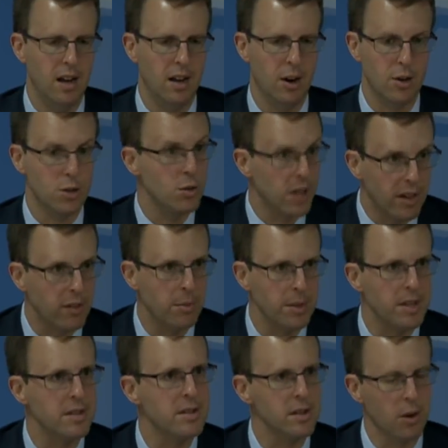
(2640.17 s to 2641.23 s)
our two
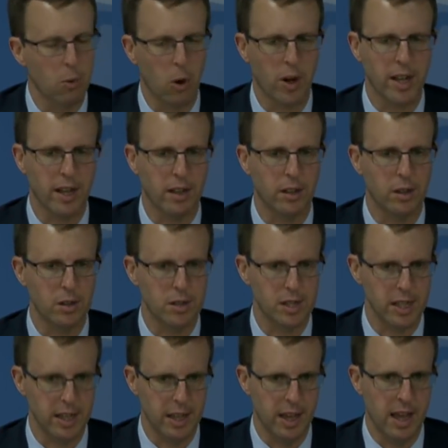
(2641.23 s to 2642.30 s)
governments working
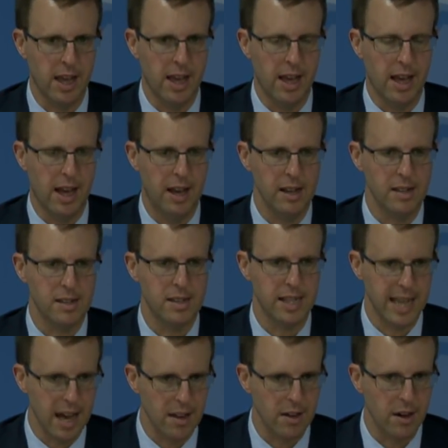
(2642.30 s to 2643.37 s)
closely
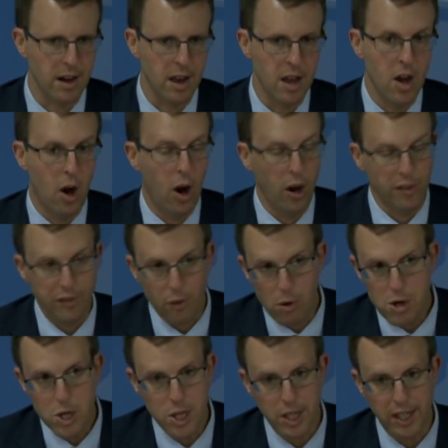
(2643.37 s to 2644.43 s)
together.
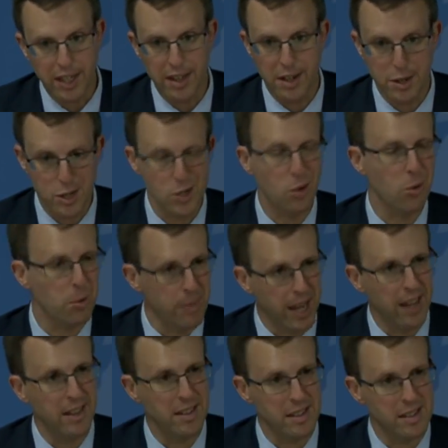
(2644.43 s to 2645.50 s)
Unfortunately, there still
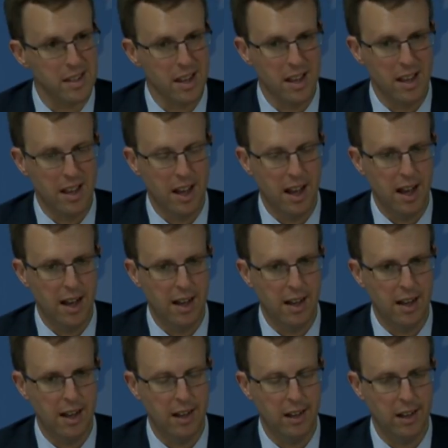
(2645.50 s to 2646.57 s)
remains a,
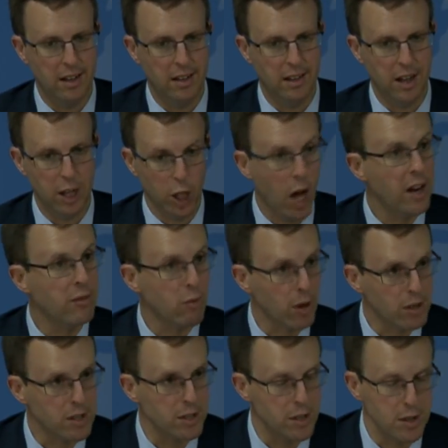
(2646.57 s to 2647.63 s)
a, lot of
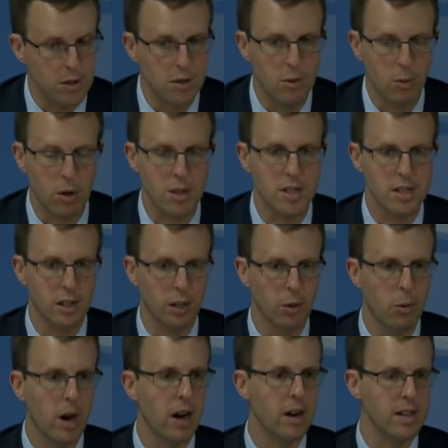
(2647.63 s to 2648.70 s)
work to do. We're still
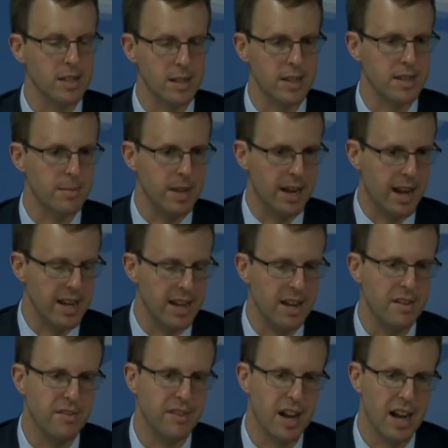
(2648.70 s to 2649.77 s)
aware, as has been
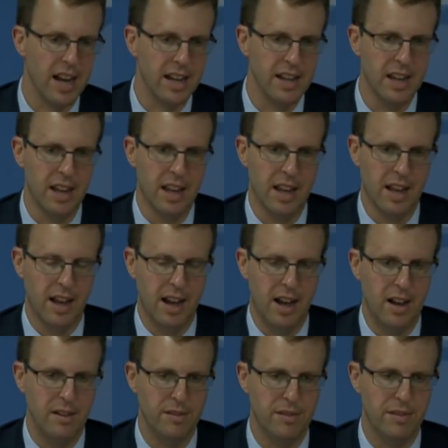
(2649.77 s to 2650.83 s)
identified,
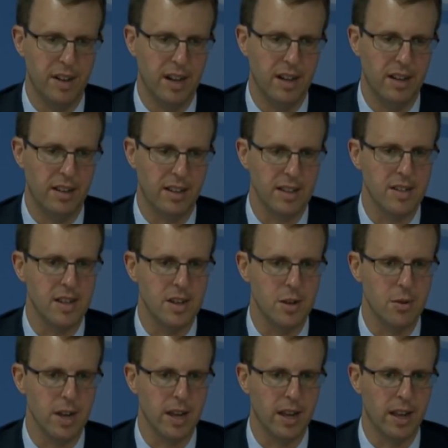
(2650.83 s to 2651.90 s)
of
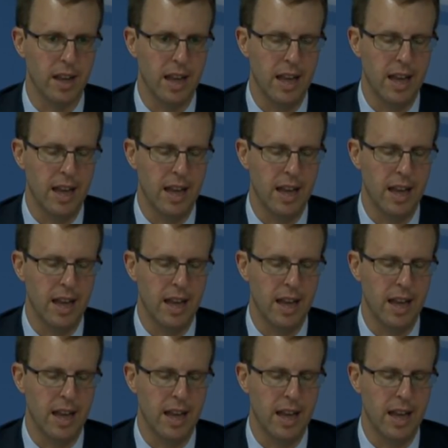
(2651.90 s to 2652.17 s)
continuing